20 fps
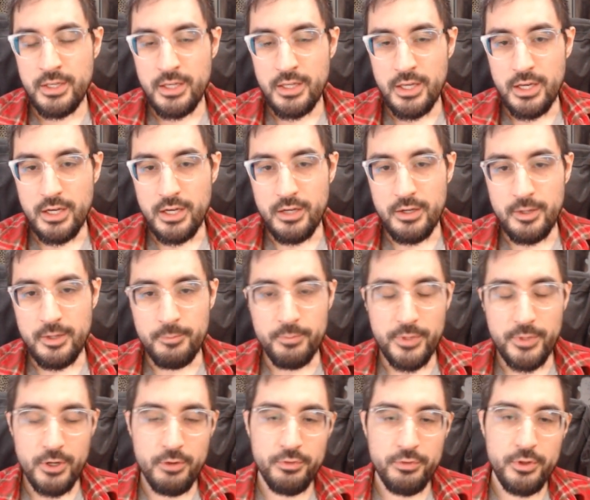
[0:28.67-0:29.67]

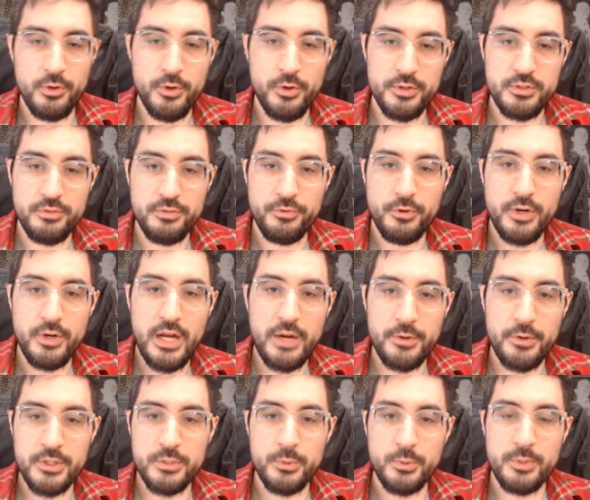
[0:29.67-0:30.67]
Over the course of 4
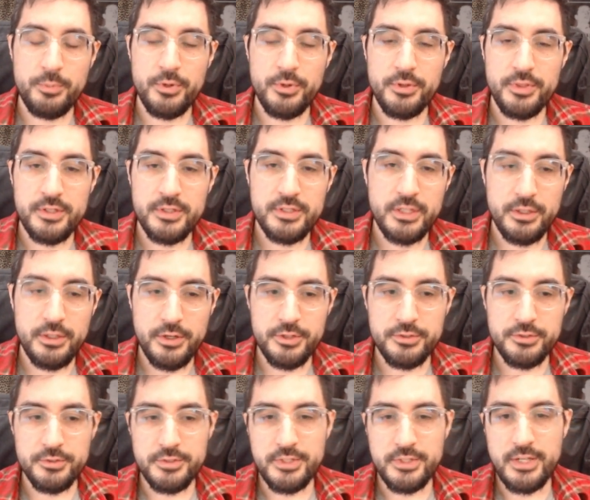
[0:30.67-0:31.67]
hours, we put this
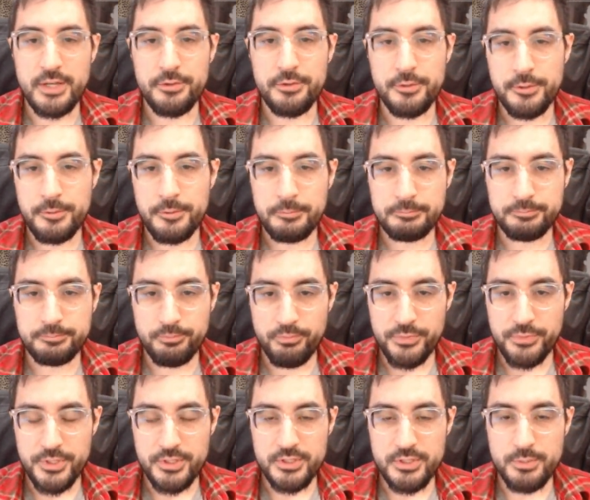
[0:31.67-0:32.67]
character together,
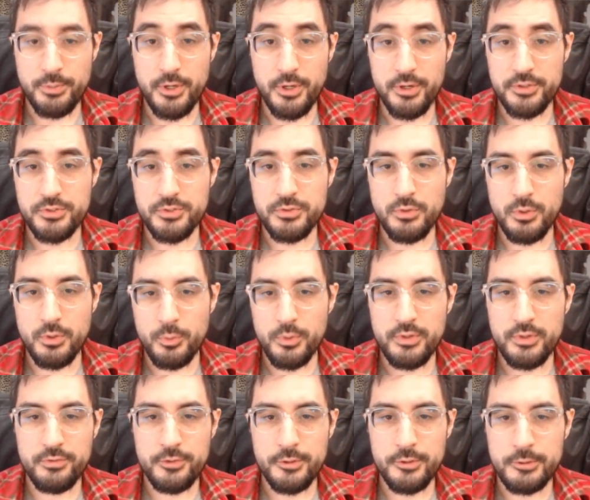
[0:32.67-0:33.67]
the Spark
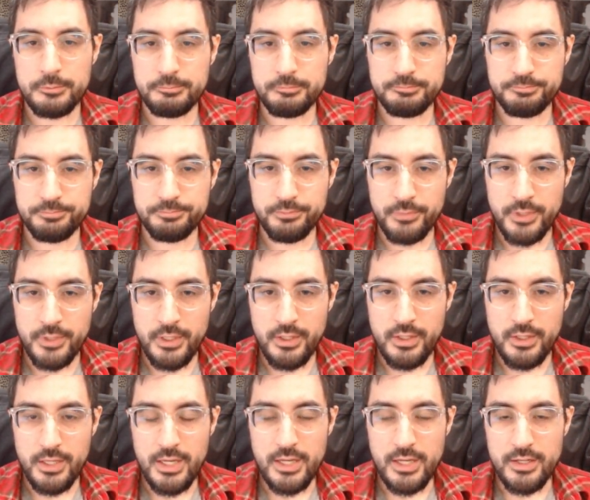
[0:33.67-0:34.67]
STORMWEAVER,
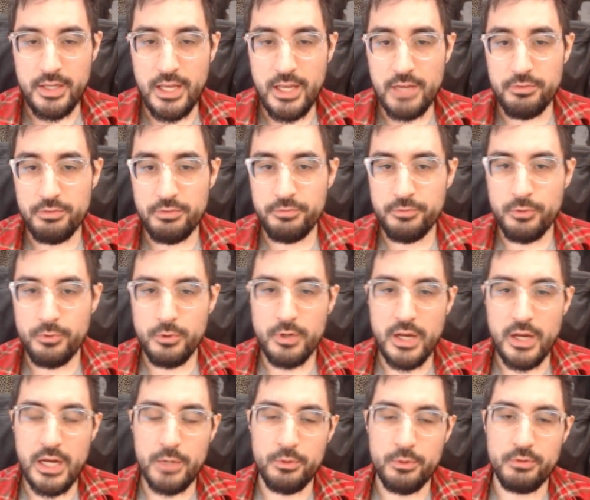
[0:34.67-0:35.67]
and I have a
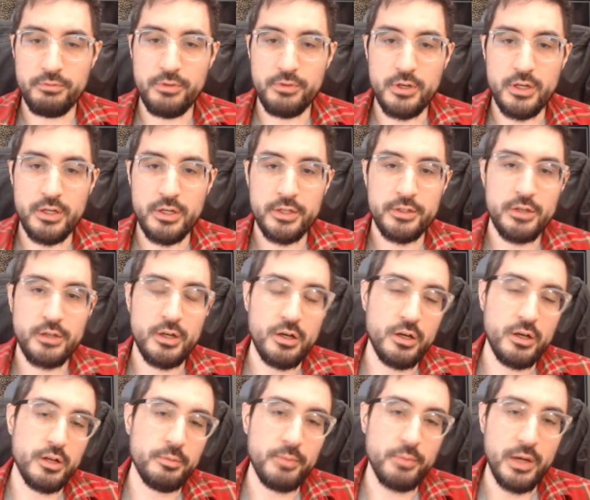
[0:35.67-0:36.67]
4-hour VOD
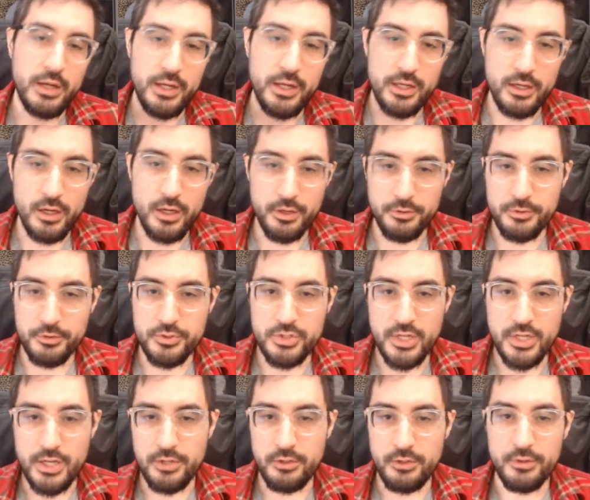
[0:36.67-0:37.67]
on my other
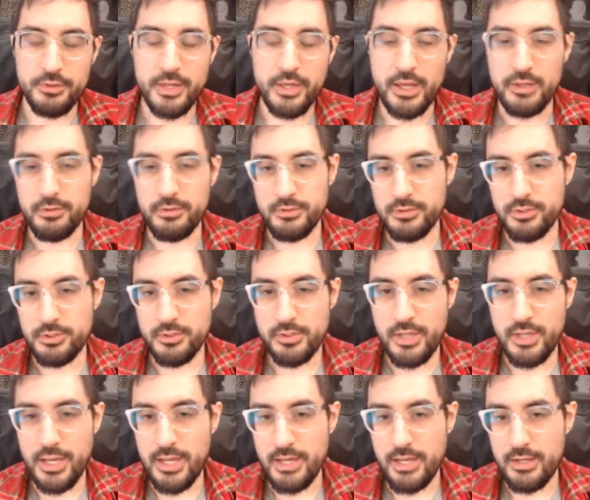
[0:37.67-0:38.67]
channel that's going to
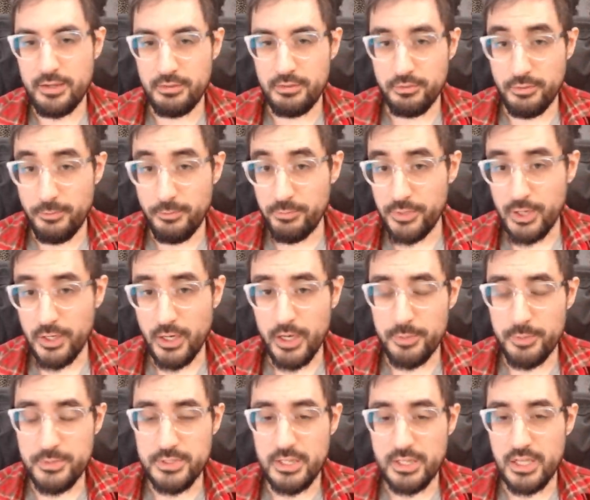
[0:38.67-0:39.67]
have
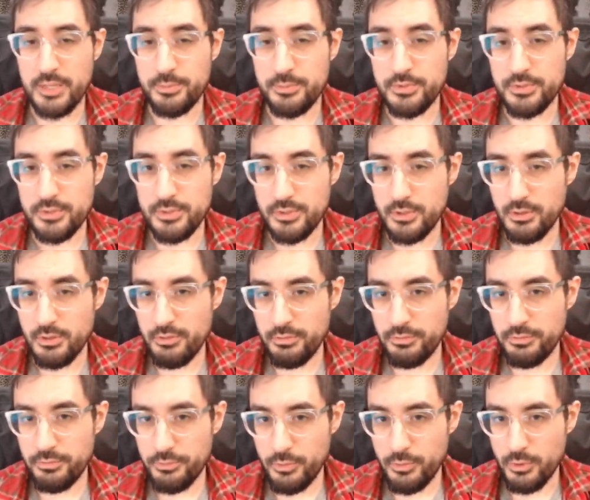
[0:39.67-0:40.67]
timestamps
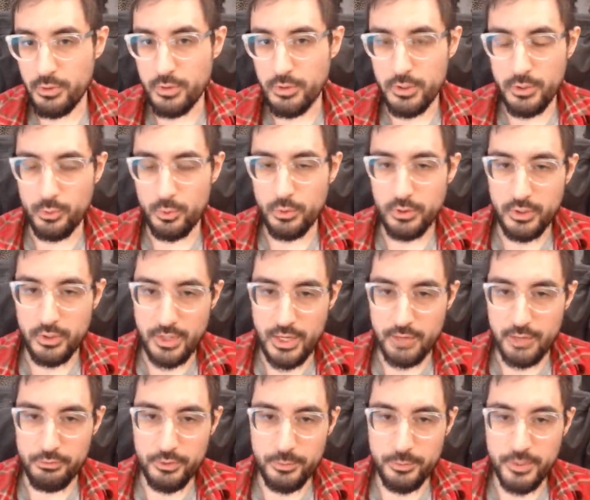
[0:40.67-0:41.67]
for
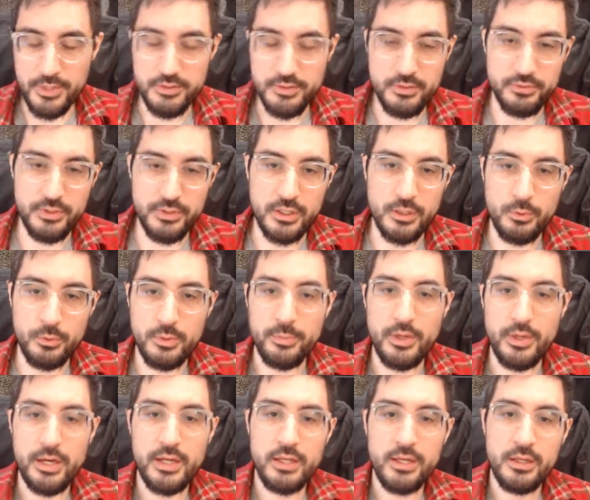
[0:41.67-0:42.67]
every piece of gear we
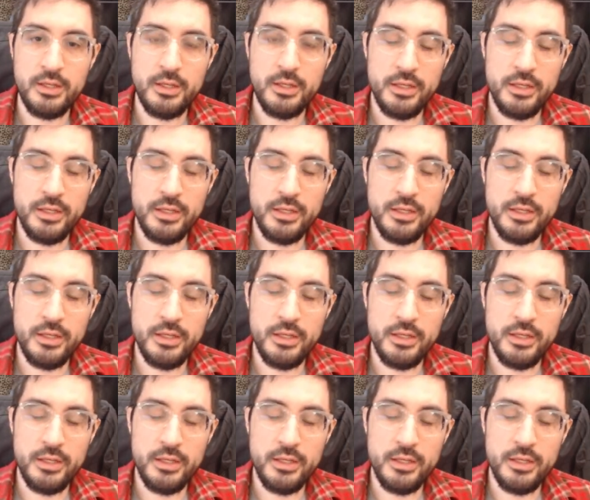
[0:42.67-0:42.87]
buy.